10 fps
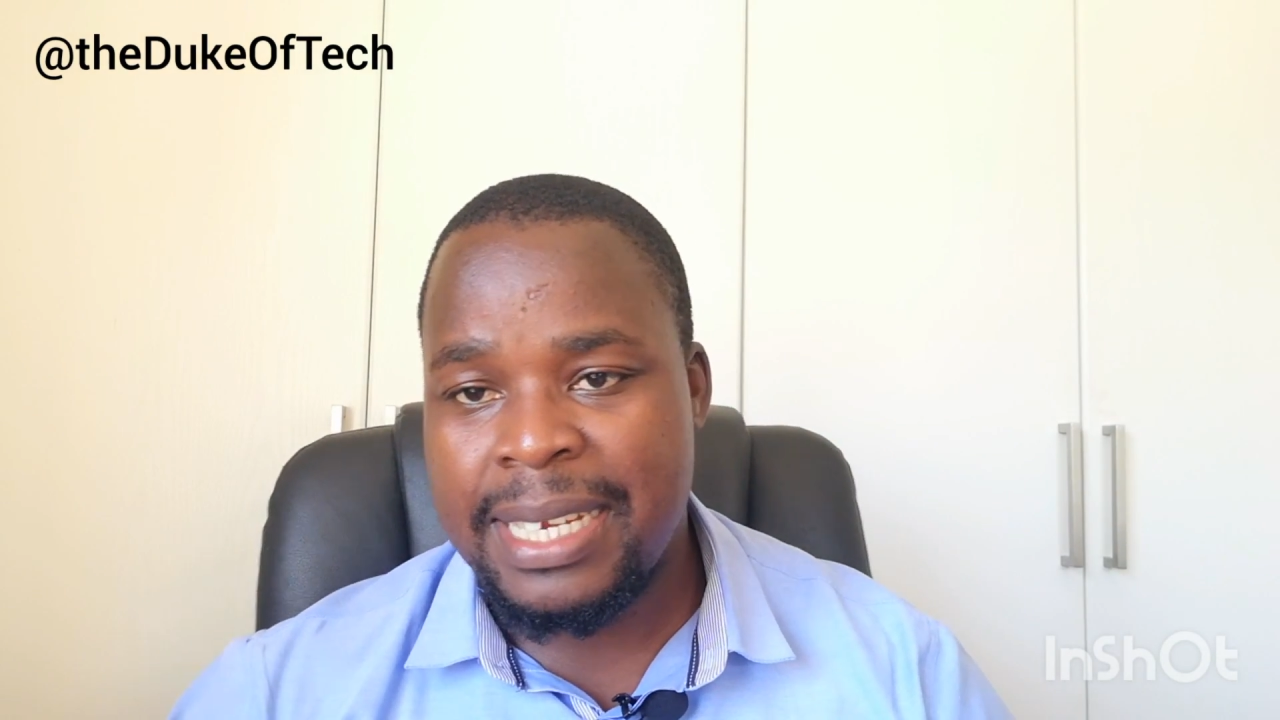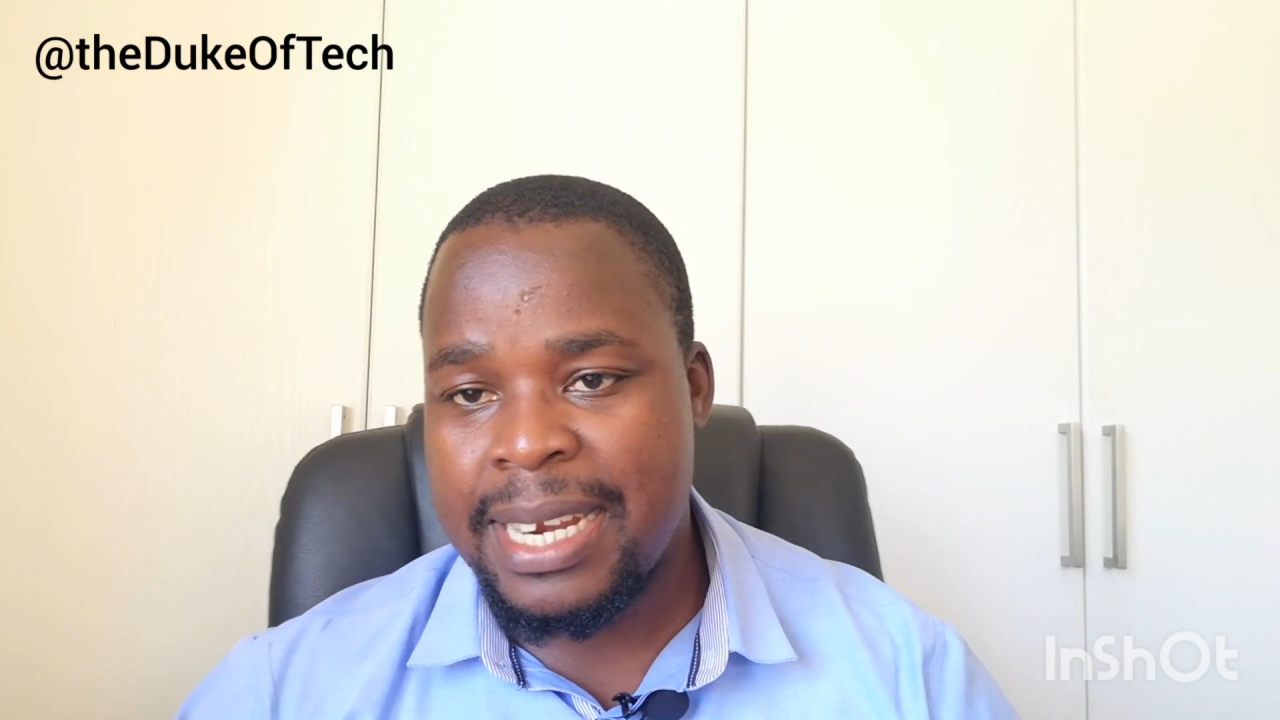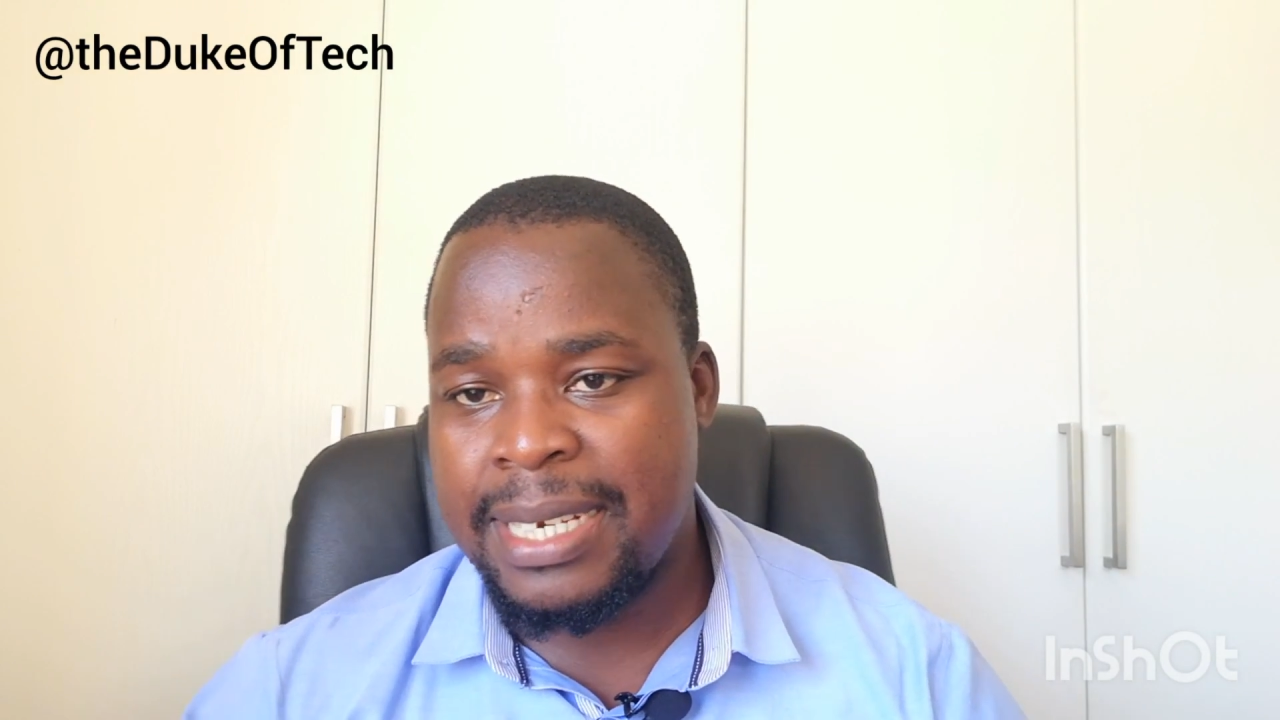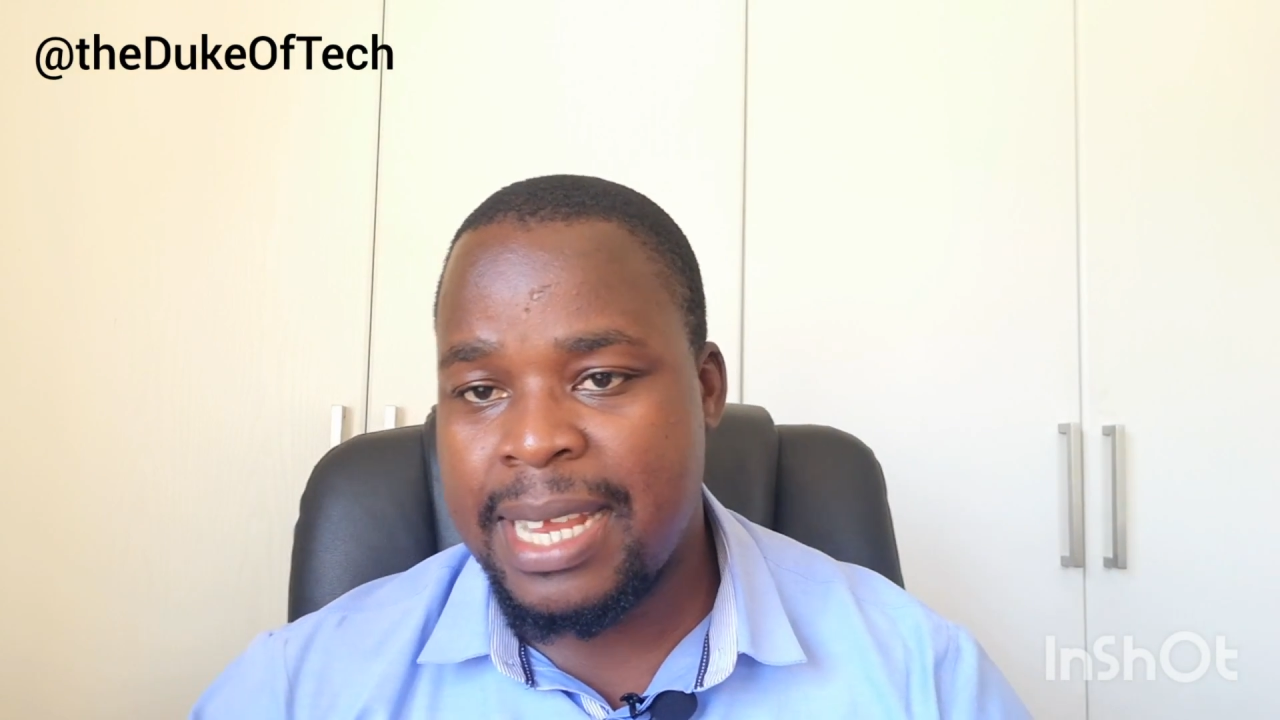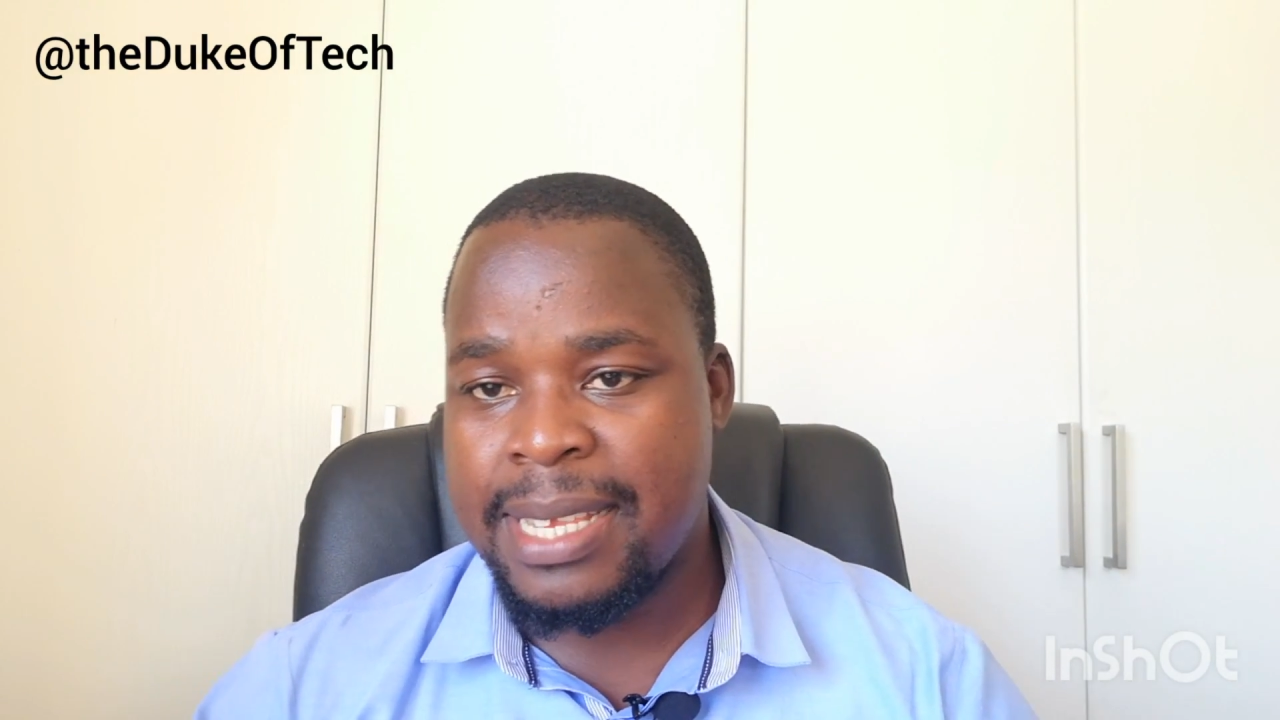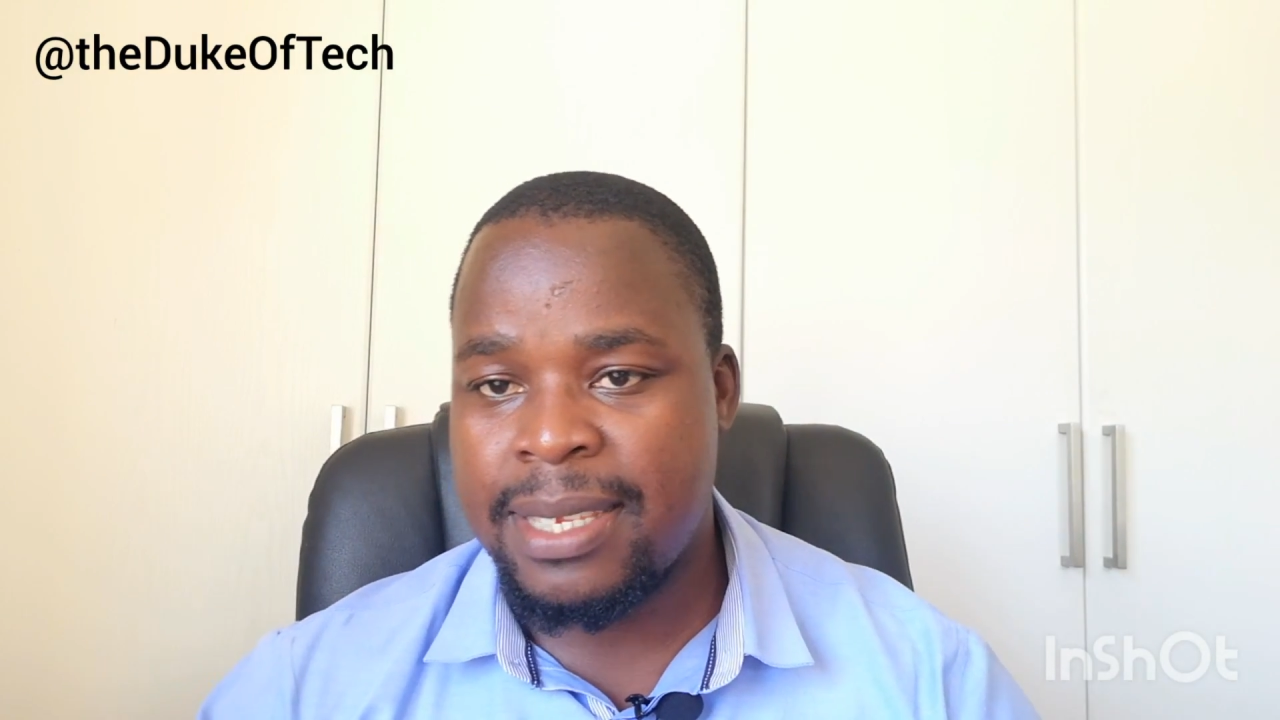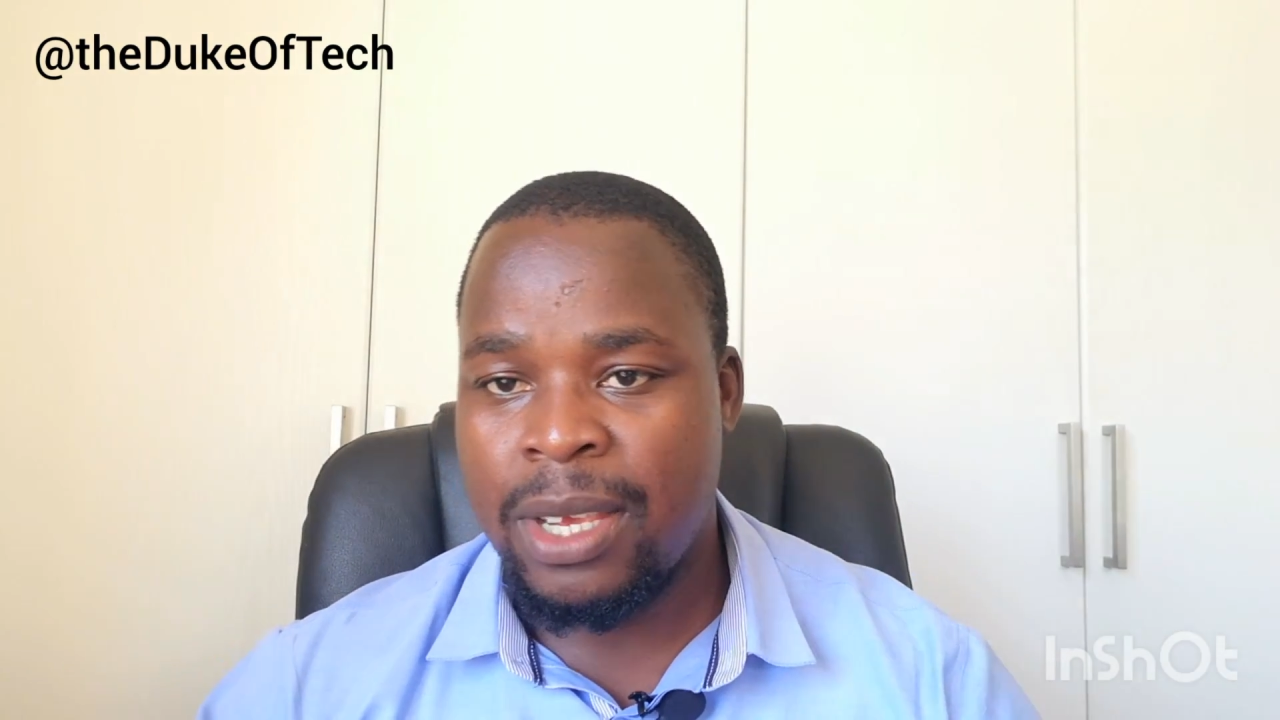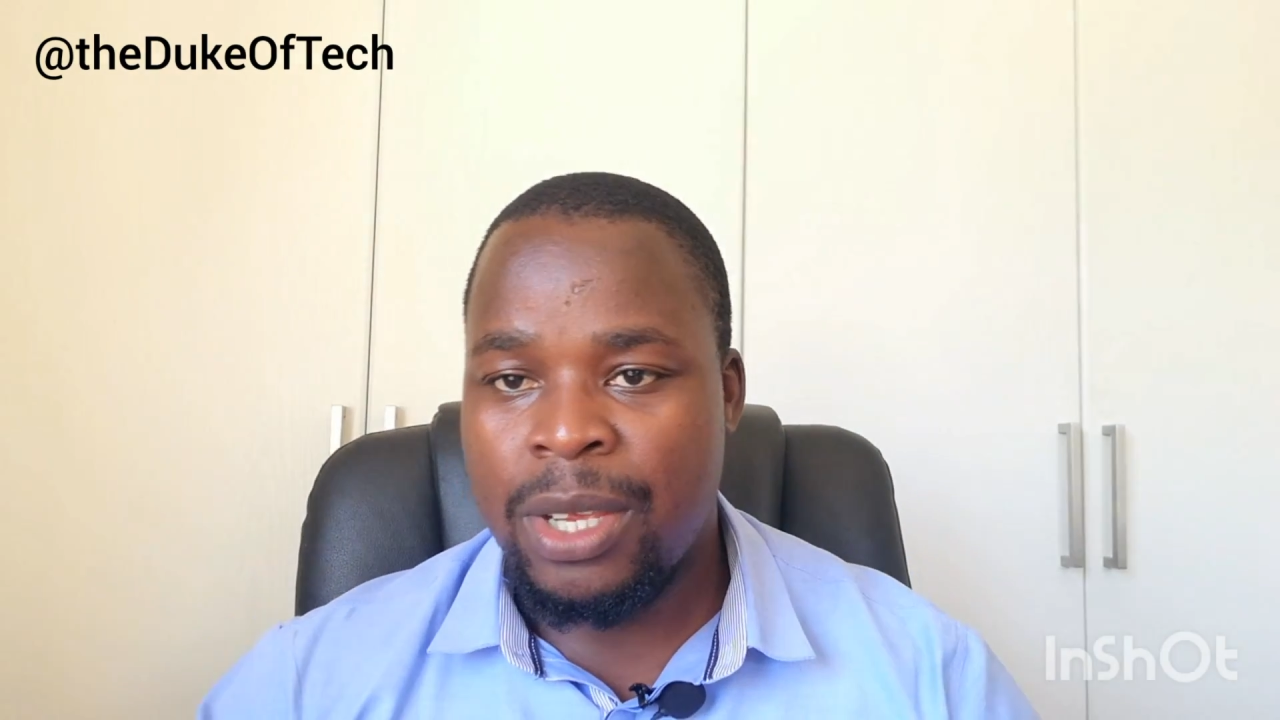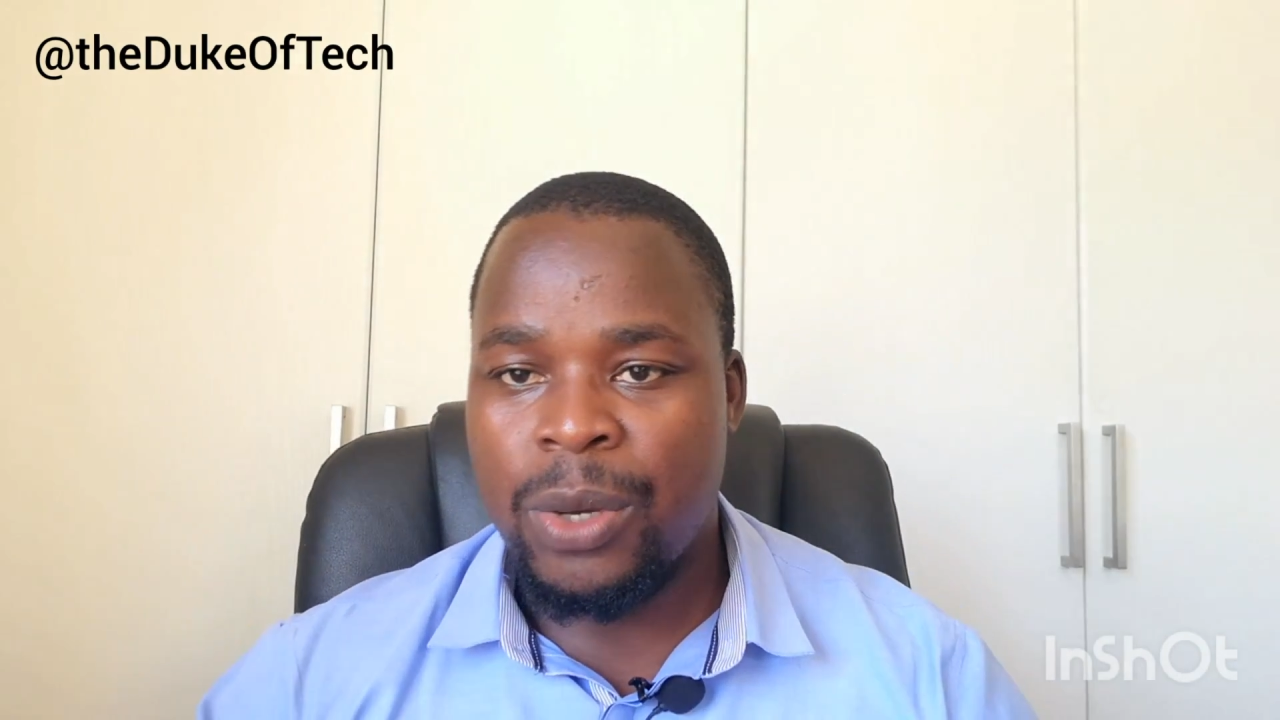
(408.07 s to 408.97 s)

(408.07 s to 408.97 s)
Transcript: generators